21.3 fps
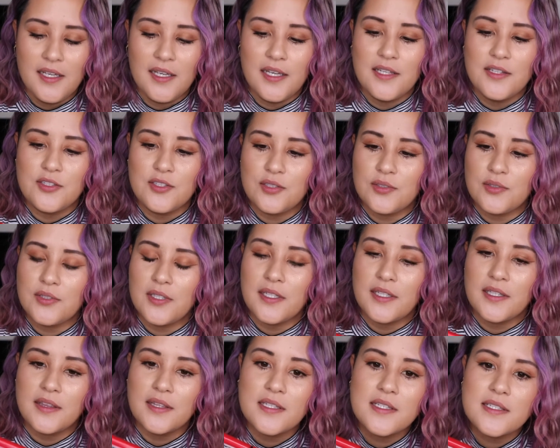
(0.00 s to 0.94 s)
And so
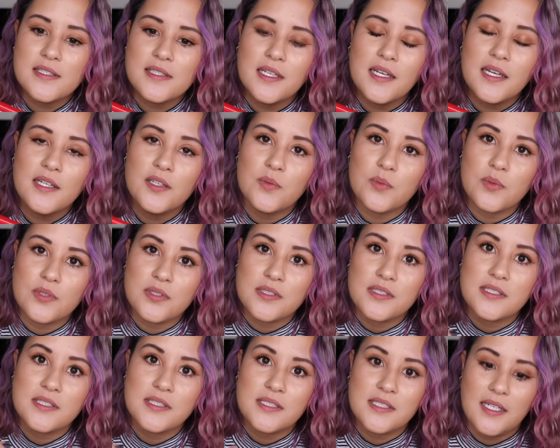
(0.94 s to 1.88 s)
like this end will
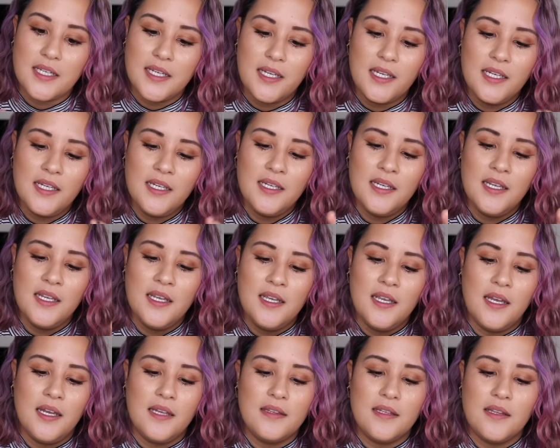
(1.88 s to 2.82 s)
stay,
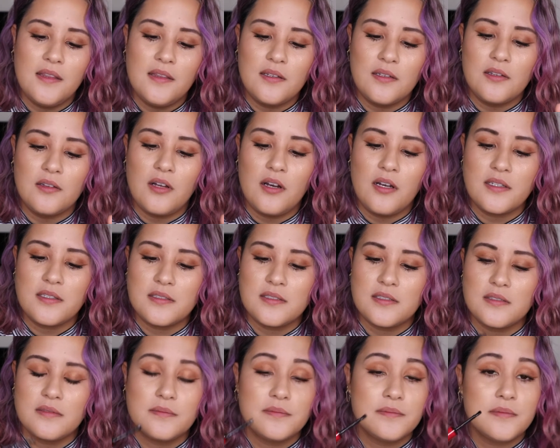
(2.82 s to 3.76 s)
and then the
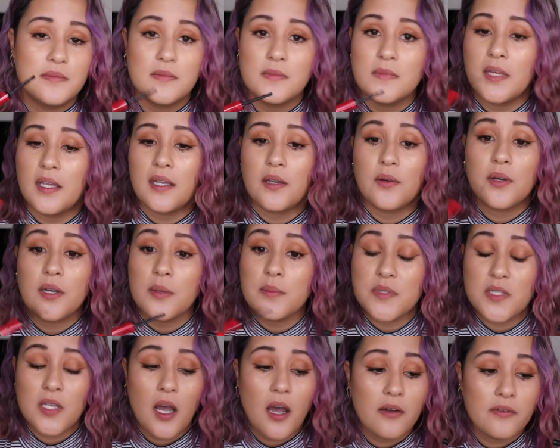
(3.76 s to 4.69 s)
gloss like
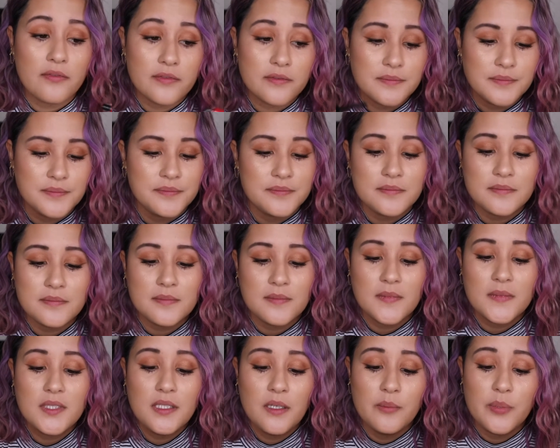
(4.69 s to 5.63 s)
comes off,
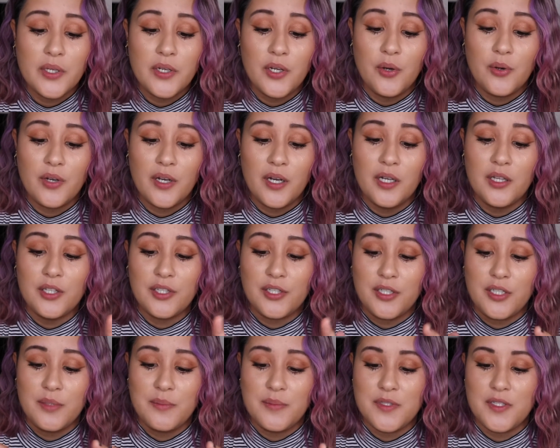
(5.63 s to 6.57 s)
but no color
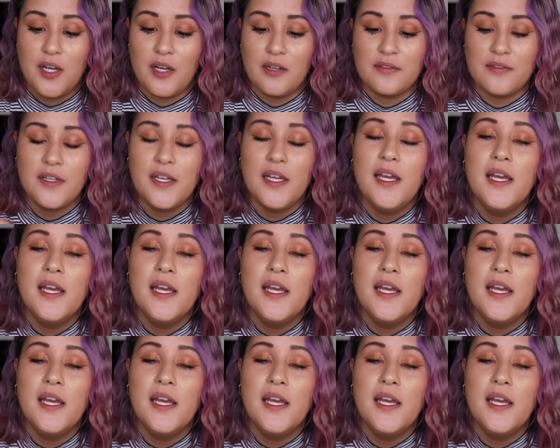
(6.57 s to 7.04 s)
comes off.